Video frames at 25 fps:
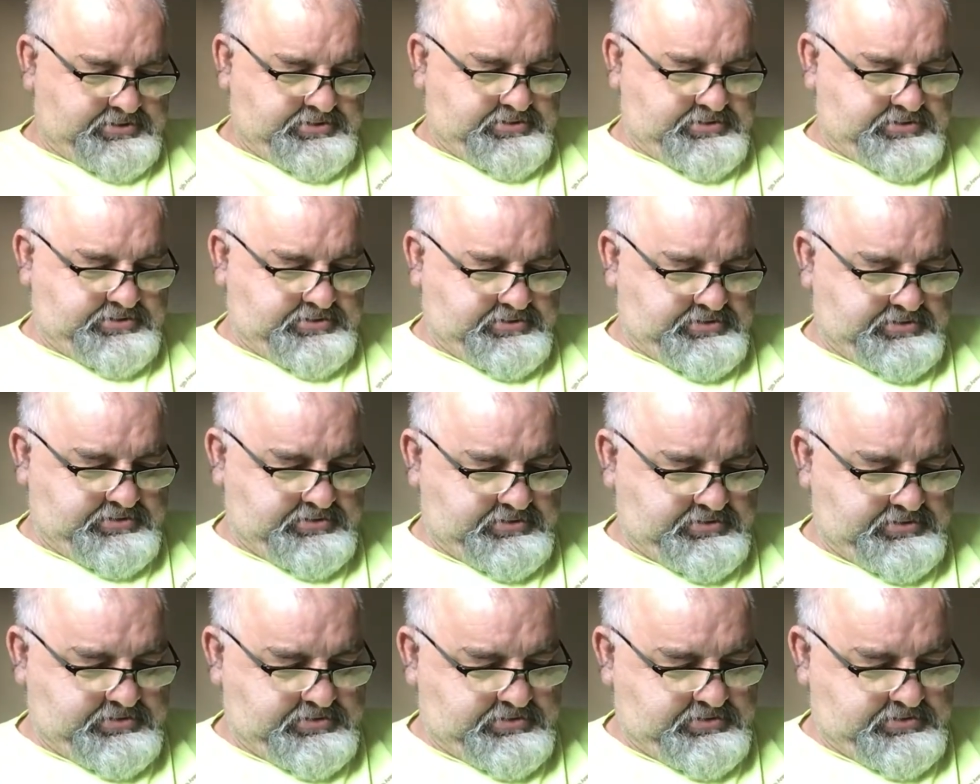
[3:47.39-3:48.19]

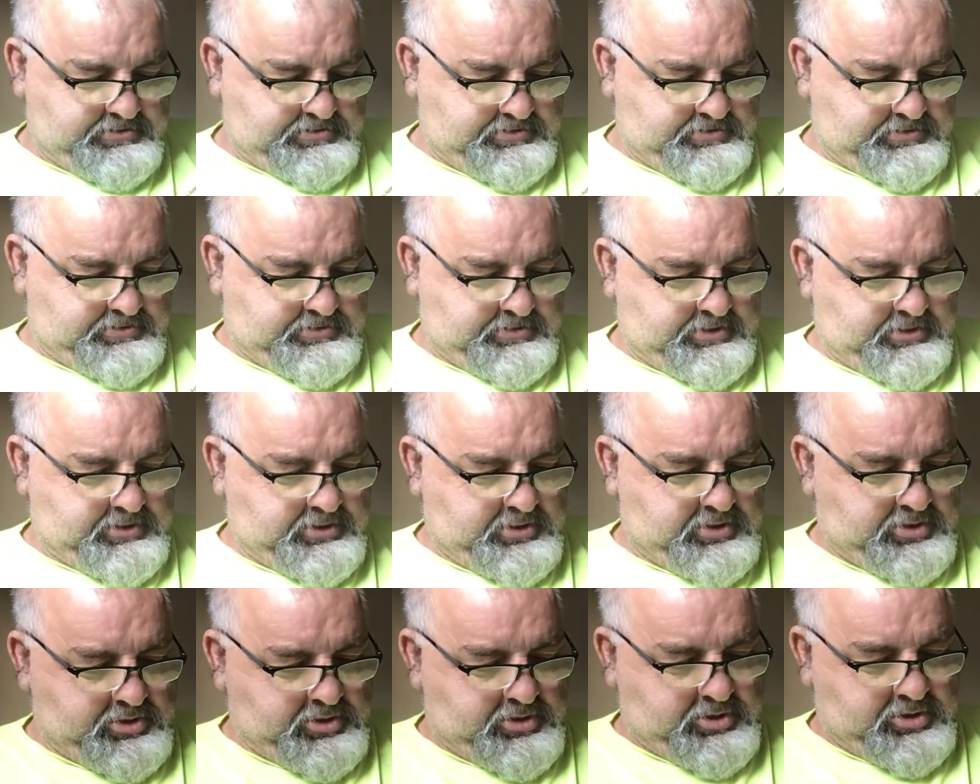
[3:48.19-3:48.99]

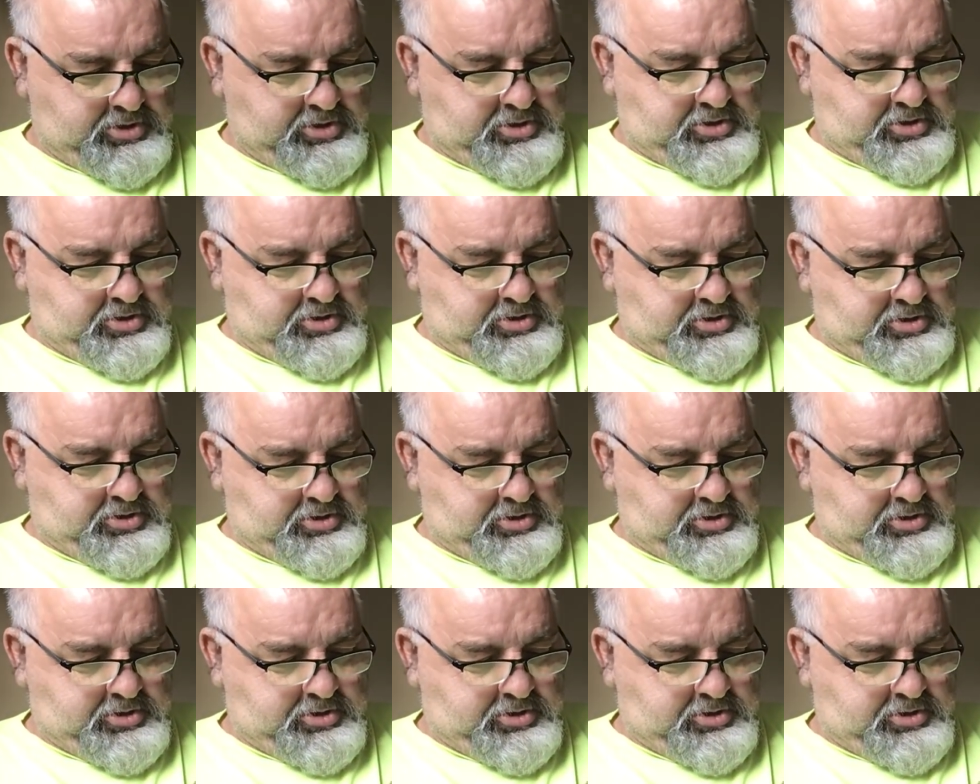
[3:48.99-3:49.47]
(no one is talking)